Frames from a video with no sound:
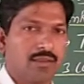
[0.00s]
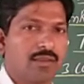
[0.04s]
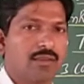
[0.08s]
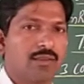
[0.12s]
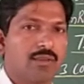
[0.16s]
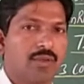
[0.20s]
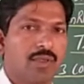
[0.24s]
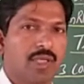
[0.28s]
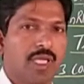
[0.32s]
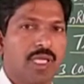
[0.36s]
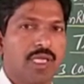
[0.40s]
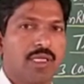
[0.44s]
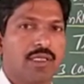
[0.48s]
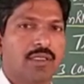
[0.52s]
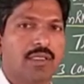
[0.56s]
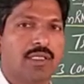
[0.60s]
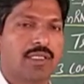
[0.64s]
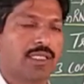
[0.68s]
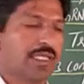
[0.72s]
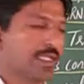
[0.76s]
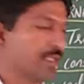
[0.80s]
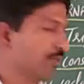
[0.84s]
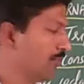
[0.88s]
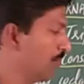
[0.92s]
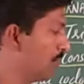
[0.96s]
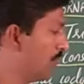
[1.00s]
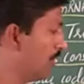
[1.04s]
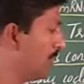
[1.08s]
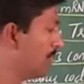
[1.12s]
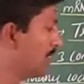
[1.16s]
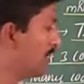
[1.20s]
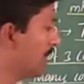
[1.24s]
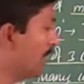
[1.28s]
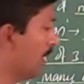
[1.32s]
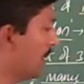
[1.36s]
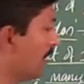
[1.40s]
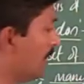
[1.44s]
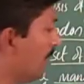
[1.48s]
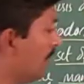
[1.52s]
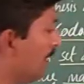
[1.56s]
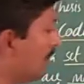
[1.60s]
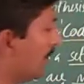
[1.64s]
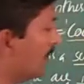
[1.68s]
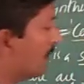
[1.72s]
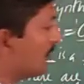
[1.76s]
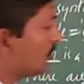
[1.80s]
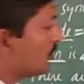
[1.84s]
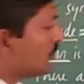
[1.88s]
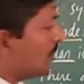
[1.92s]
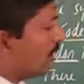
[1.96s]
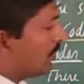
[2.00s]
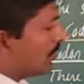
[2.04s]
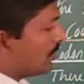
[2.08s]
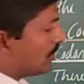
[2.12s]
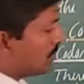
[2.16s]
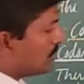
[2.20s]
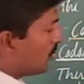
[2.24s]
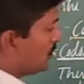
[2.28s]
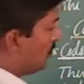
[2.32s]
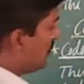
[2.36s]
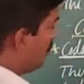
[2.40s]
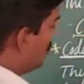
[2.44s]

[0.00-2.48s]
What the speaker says: Okay, in the next video we will see. So understood now?